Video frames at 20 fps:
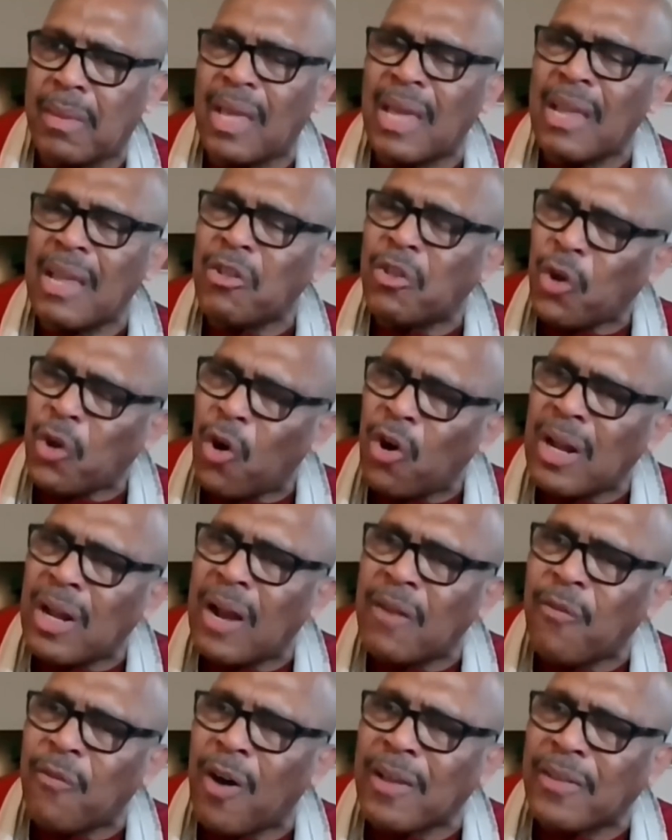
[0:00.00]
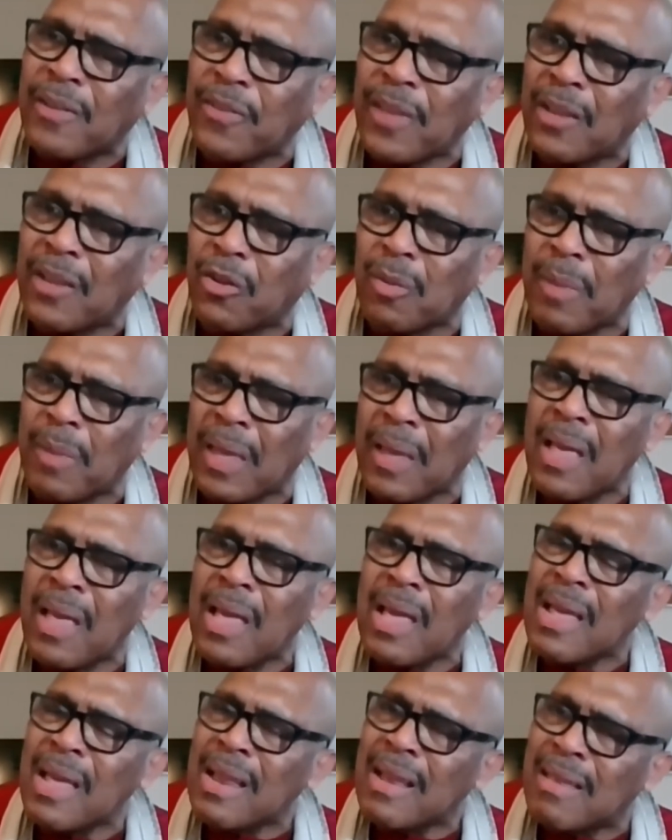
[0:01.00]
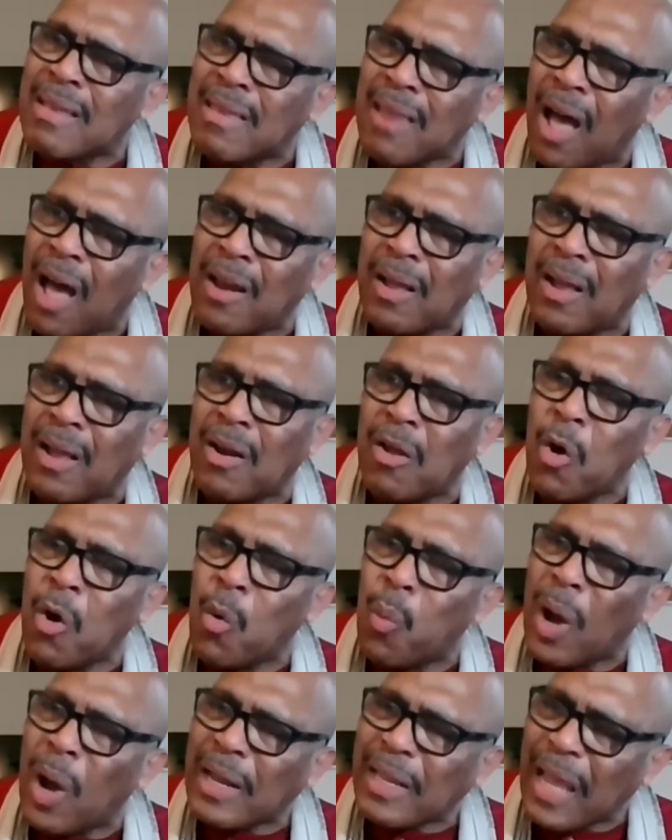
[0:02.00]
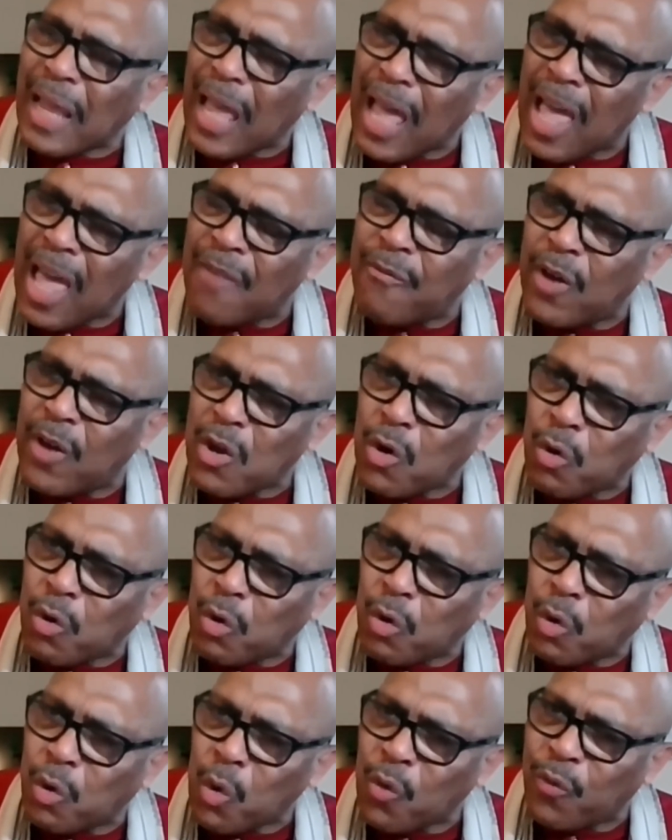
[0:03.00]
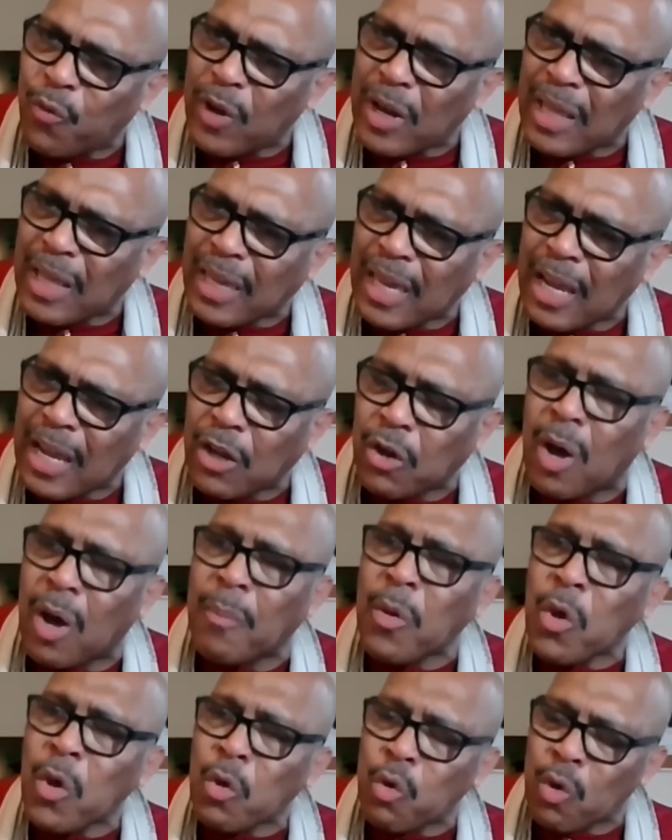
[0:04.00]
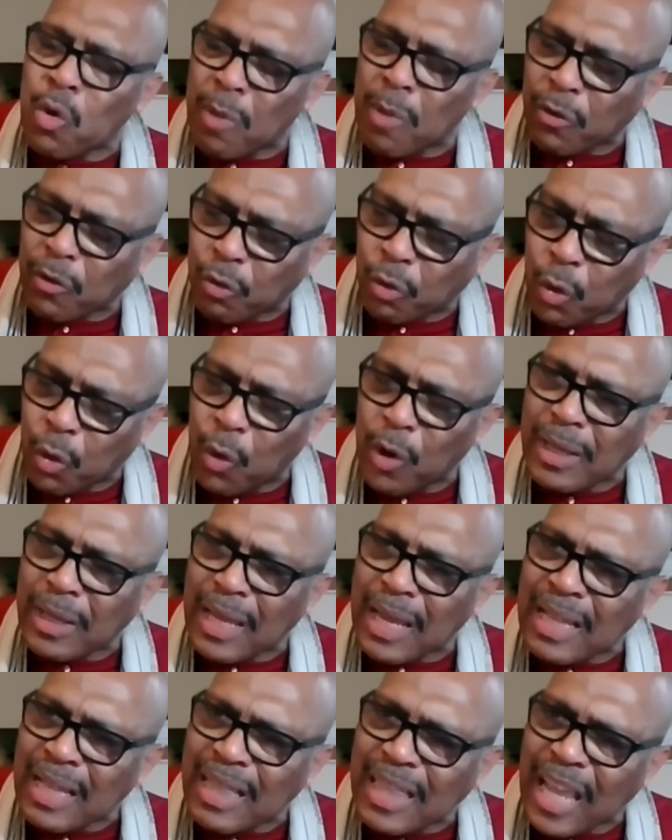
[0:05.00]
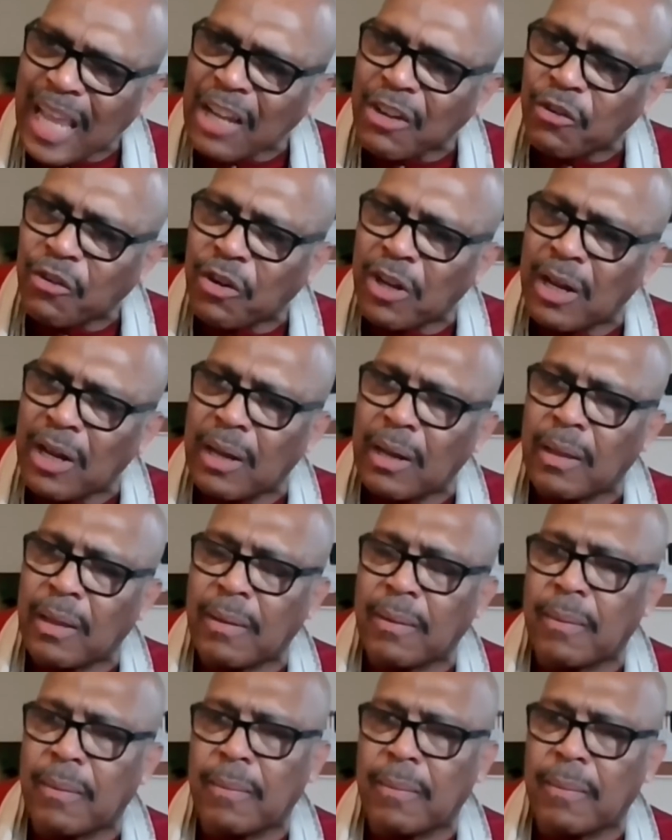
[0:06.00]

internal voice said to me, Donald, whatever you do for the kingdom, you must do it intentionally.